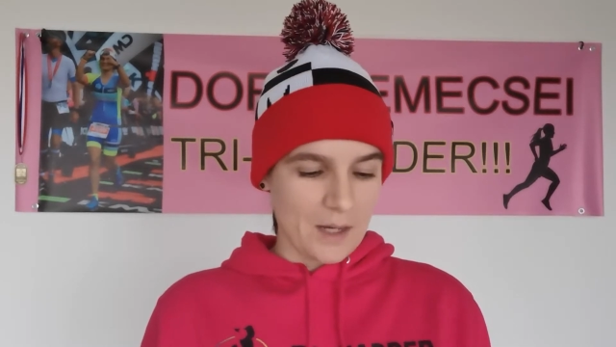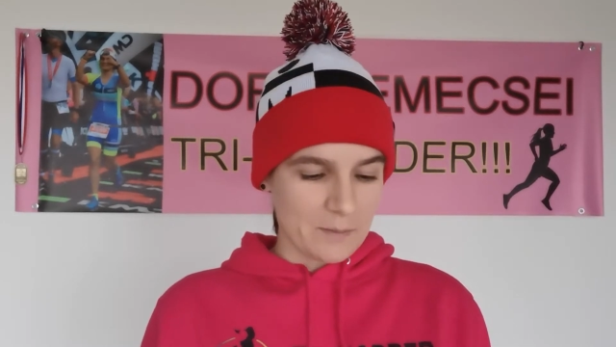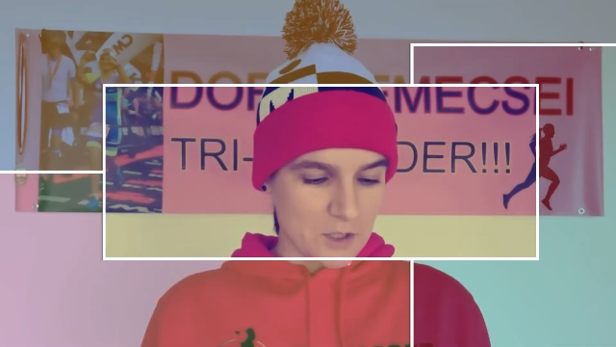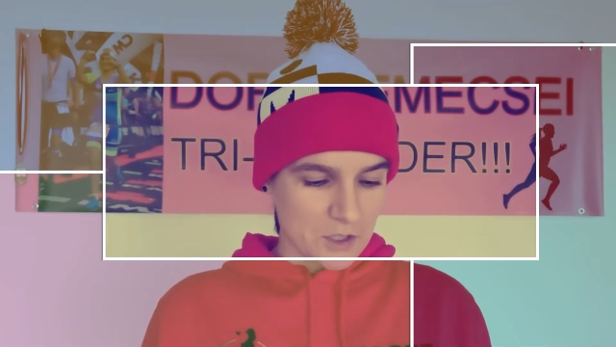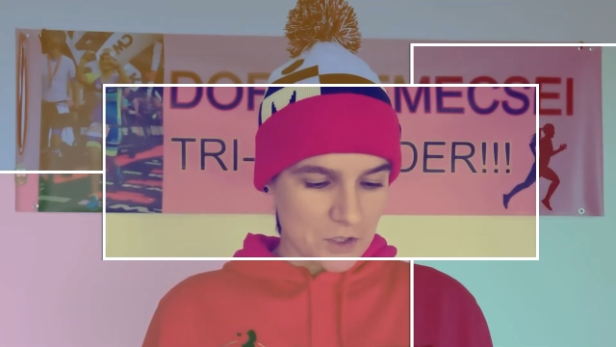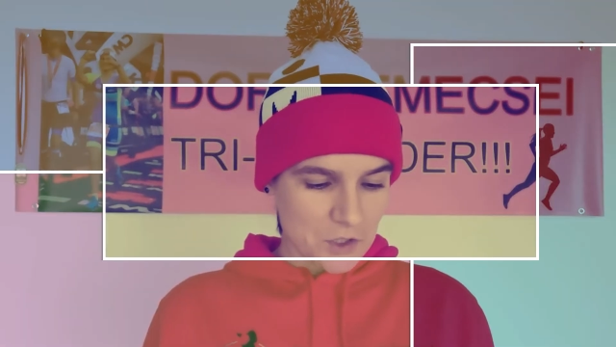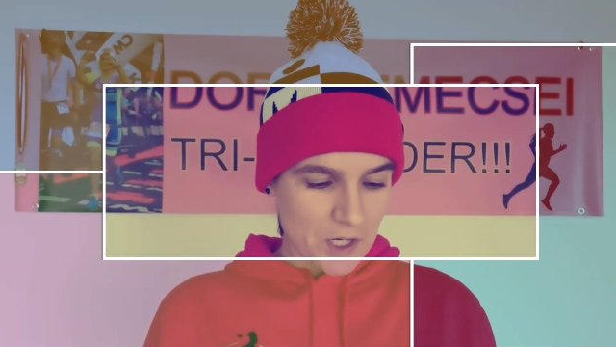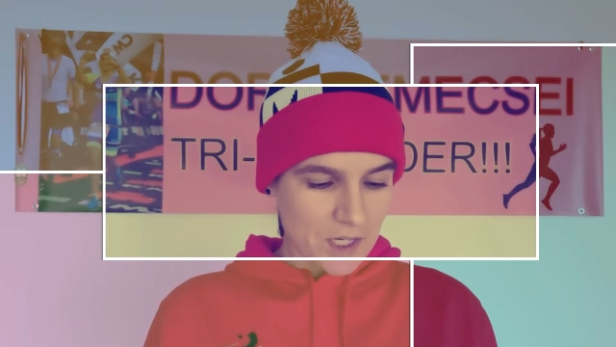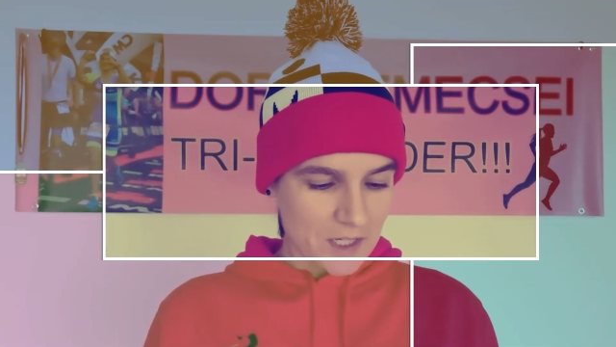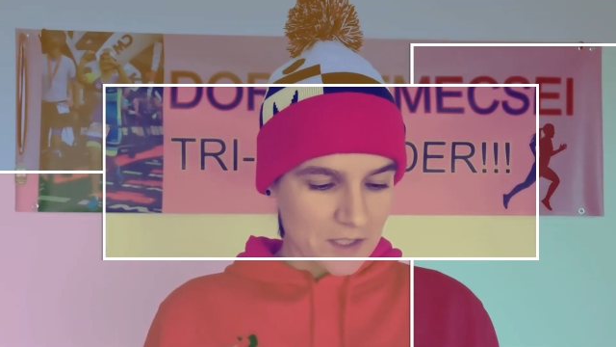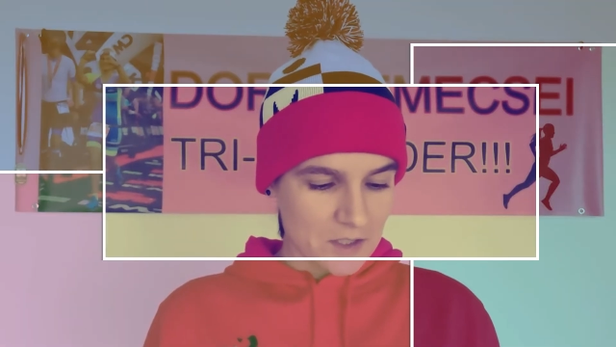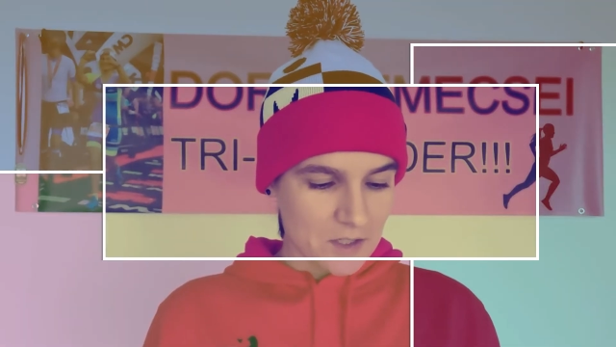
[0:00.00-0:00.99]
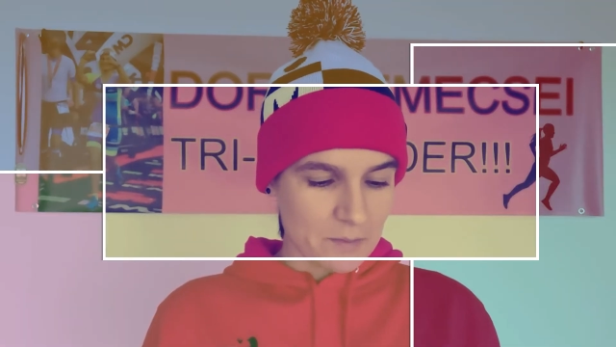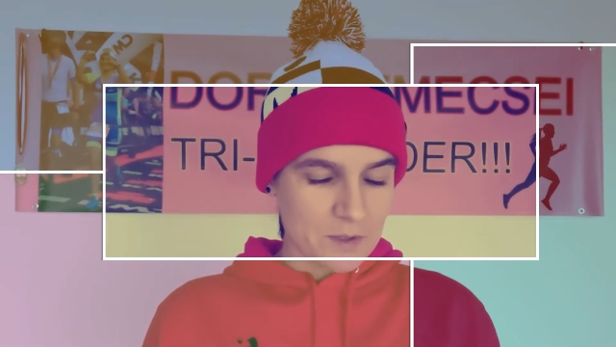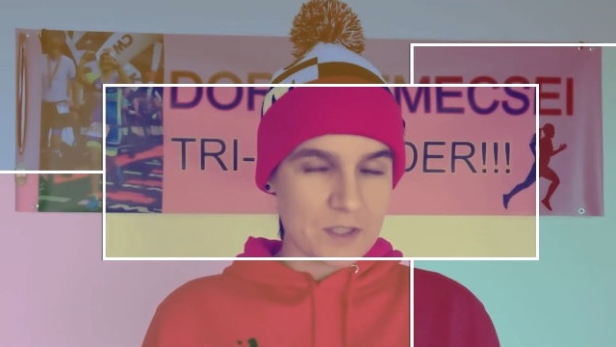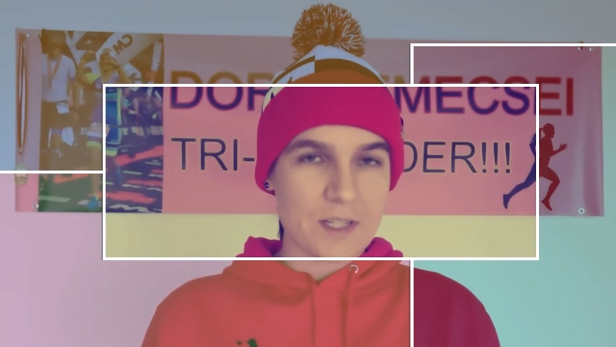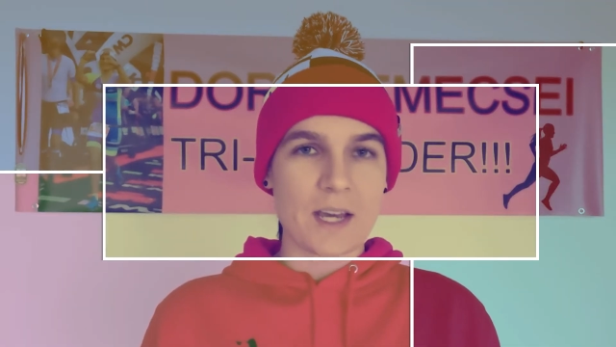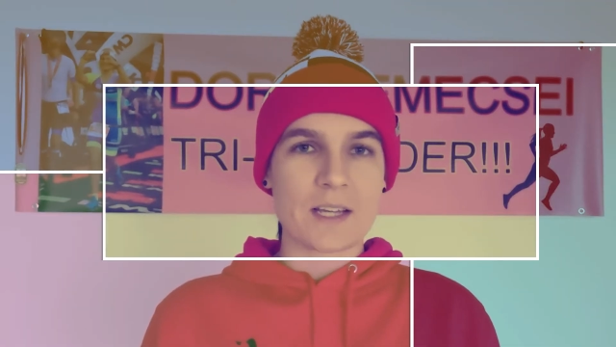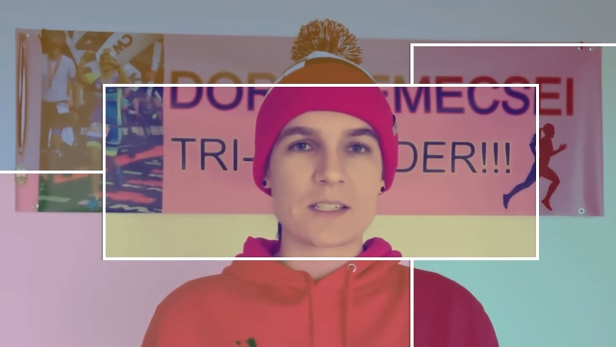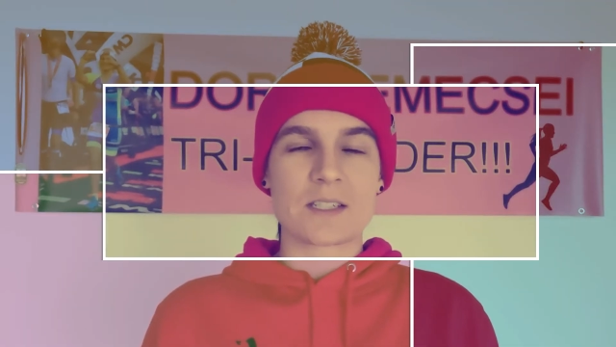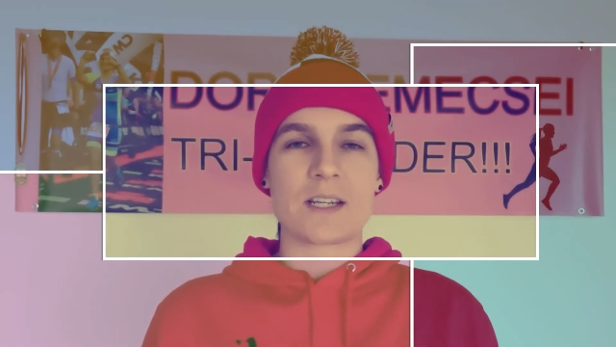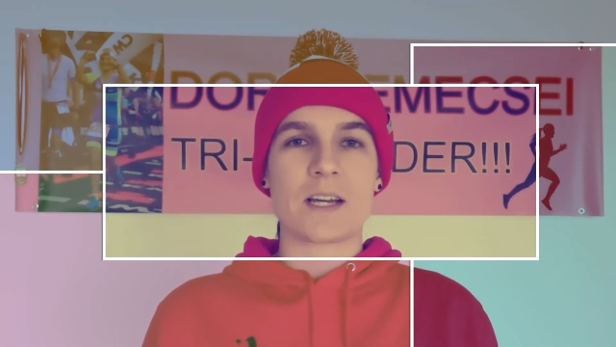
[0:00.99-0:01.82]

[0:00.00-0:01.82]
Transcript: I'm just checking some stats.